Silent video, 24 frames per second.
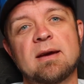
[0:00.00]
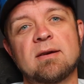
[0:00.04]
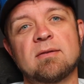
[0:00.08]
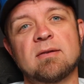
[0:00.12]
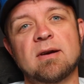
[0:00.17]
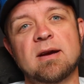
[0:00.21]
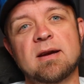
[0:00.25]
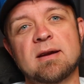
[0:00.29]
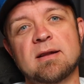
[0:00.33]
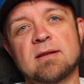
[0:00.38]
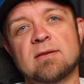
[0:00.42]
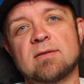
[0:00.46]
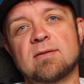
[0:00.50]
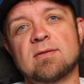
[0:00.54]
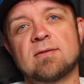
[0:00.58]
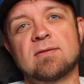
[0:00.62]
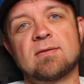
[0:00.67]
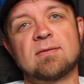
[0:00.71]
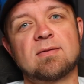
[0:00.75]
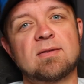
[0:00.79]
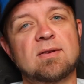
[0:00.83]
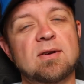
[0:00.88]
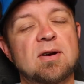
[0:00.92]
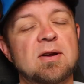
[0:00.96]
right?
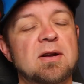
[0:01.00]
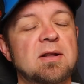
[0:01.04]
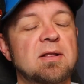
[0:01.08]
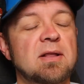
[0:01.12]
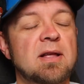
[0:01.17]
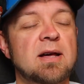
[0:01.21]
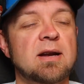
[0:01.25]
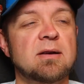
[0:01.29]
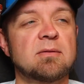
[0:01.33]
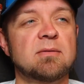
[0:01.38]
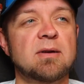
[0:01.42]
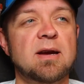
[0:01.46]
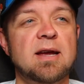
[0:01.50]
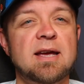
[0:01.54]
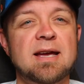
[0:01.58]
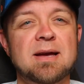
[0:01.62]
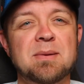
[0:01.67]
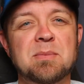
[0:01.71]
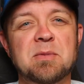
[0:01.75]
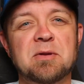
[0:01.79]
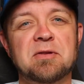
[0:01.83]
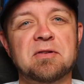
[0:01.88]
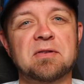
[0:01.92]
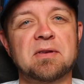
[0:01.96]
It's got a lot of
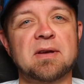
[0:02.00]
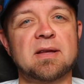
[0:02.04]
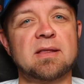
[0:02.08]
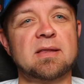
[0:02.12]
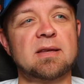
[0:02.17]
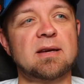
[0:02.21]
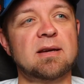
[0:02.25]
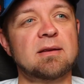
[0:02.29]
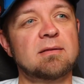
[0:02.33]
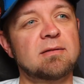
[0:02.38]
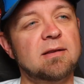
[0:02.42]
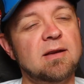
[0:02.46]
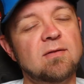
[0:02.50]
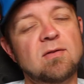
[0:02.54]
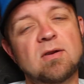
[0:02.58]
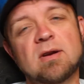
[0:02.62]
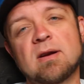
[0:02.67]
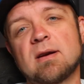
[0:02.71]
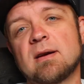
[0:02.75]
RAM. It's got the i7 in